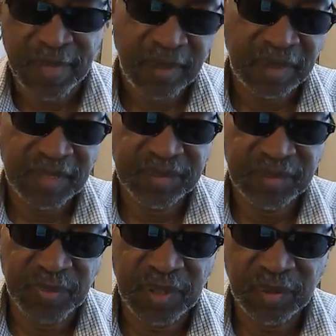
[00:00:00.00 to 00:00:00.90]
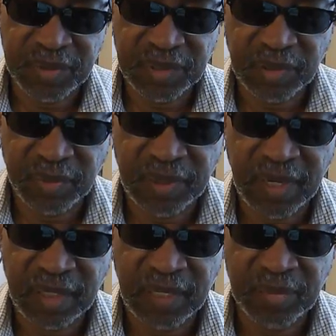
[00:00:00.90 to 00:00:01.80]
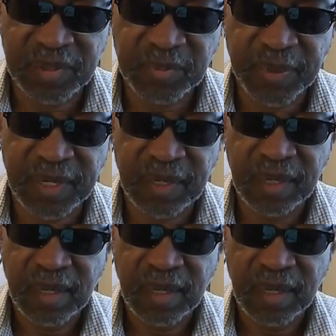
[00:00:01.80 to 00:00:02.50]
ALEXIS's mother was literally unable to speak.